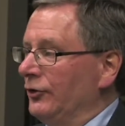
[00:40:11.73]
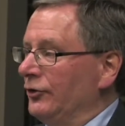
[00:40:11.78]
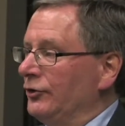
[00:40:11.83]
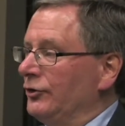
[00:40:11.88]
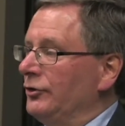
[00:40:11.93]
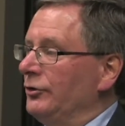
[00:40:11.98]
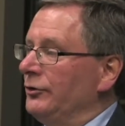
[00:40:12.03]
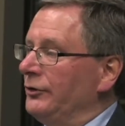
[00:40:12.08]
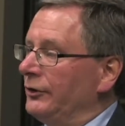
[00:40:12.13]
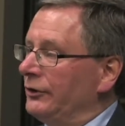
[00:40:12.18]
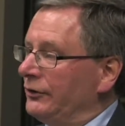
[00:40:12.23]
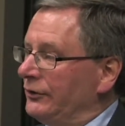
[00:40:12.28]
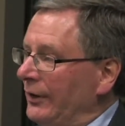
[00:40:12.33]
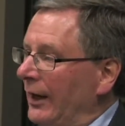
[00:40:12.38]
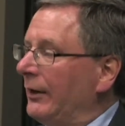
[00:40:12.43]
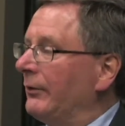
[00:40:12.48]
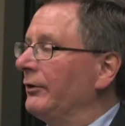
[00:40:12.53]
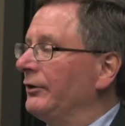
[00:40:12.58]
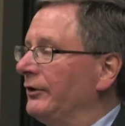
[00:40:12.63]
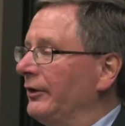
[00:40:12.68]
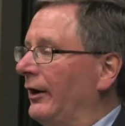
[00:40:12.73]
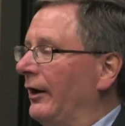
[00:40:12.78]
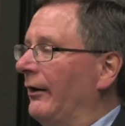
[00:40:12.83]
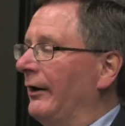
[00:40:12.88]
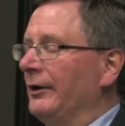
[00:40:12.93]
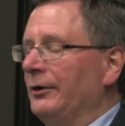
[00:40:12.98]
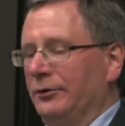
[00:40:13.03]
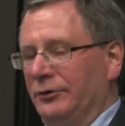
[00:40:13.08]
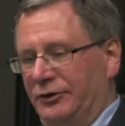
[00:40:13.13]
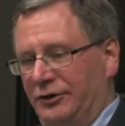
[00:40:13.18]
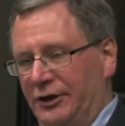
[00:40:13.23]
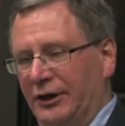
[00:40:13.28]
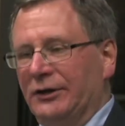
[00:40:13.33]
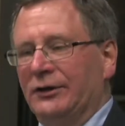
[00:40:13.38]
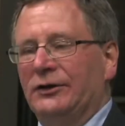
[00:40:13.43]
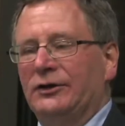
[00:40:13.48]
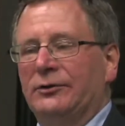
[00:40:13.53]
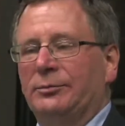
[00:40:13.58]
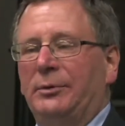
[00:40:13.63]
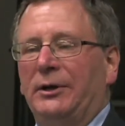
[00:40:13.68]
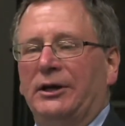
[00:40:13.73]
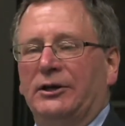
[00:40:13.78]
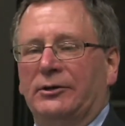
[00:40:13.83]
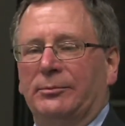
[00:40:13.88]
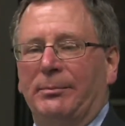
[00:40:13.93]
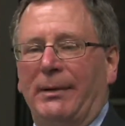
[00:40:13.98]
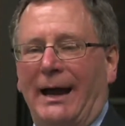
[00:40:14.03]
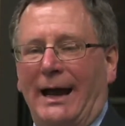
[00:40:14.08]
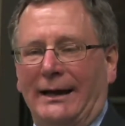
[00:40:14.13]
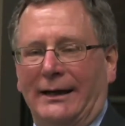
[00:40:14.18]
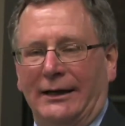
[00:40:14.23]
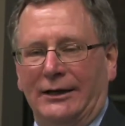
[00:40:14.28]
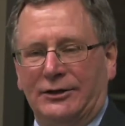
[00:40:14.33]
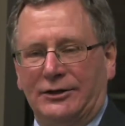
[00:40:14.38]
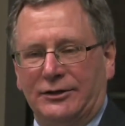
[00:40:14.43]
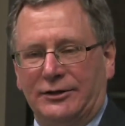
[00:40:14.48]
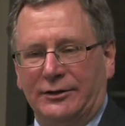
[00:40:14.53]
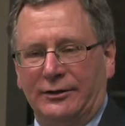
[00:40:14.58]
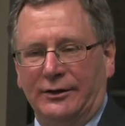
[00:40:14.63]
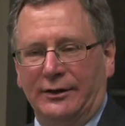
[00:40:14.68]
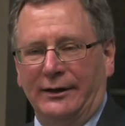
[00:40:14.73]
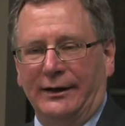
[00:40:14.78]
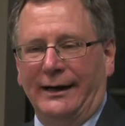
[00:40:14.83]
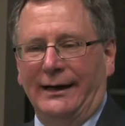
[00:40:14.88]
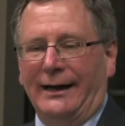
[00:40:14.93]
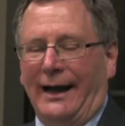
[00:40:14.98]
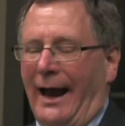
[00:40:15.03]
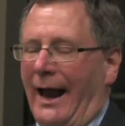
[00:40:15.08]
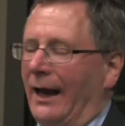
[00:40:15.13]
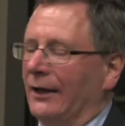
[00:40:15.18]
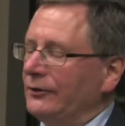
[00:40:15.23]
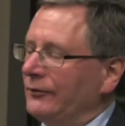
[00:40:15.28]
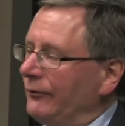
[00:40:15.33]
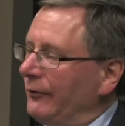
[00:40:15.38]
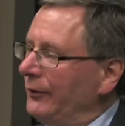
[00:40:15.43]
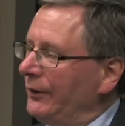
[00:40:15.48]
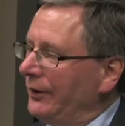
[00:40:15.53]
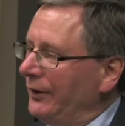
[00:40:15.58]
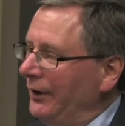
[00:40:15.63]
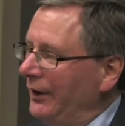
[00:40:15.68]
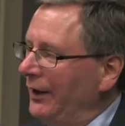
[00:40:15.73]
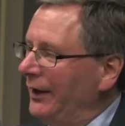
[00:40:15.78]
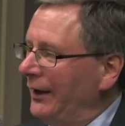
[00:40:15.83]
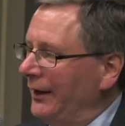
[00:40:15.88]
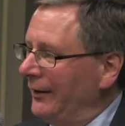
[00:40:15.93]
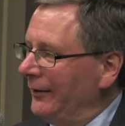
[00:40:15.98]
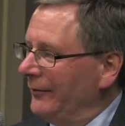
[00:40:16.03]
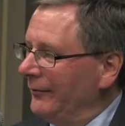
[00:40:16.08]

to the secretary who didn't speak Spanish, and ask for the key.